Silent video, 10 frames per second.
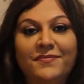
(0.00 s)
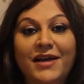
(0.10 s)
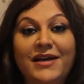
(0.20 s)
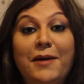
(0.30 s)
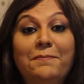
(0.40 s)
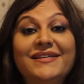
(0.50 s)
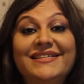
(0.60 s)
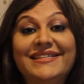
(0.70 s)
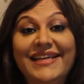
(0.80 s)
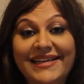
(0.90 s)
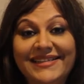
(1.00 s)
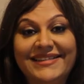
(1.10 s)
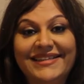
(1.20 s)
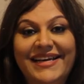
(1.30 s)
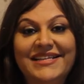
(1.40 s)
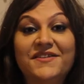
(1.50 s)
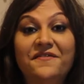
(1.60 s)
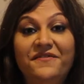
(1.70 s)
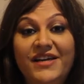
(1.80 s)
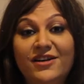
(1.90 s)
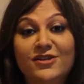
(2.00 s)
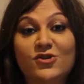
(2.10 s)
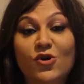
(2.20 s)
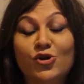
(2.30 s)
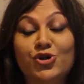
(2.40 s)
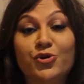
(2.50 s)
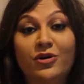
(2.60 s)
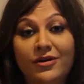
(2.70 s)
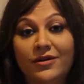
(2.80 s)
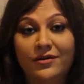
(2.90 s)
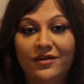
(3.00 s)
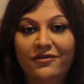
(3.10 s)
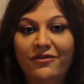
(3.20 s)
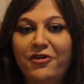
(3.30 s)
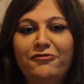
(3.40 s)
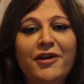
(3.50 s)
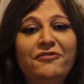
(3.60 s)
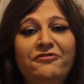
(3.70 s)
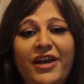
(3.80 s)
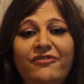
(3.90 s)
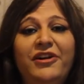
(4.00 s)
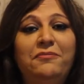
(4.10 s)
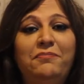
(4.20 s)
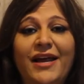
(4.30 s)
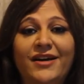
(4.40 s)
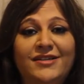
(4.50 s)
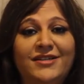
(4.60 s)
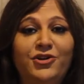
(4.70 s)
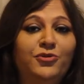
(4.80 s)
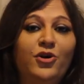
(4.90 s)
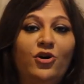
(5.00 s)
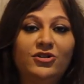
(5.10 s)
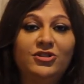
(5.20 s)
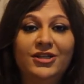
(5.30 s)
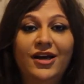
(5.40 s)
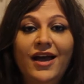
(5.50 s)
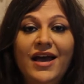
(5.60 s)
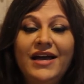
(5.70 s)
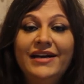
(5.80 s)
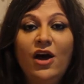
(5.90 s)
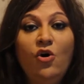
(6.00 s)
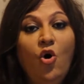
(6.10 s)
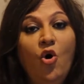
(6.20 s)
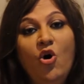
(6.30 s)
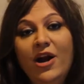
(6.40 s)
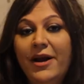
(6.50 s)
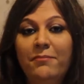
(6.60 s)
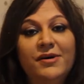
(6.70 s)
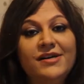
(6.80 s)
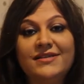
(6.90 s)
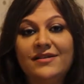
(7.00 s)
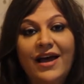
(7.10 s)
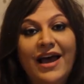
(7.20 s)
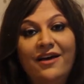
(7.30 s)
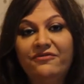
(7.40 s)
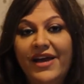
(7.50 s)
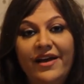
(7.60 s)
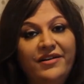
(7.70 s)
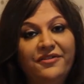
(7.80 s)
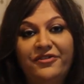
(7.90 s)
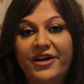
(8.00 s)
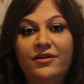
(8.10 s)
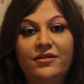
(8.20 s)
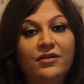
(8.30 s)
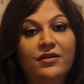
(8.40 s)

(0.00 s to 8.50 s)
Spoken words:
Number six is Venus or Shukra, one of my favorite planets in numerology. Now, all numbers have their different